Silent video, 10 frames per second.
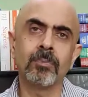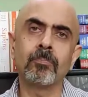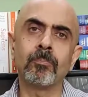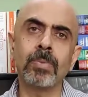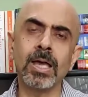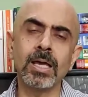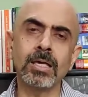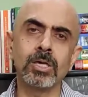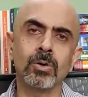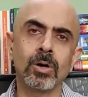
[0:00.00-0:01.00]

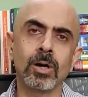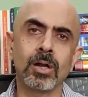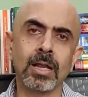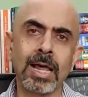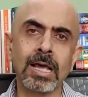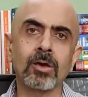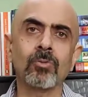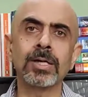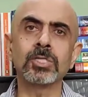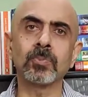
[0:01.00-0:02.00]
make your
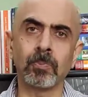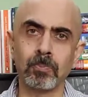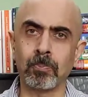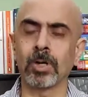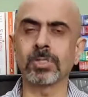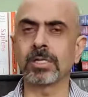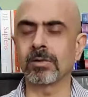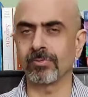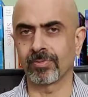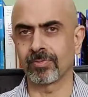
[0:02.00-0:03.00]
language
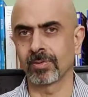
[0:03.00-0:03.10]
positive.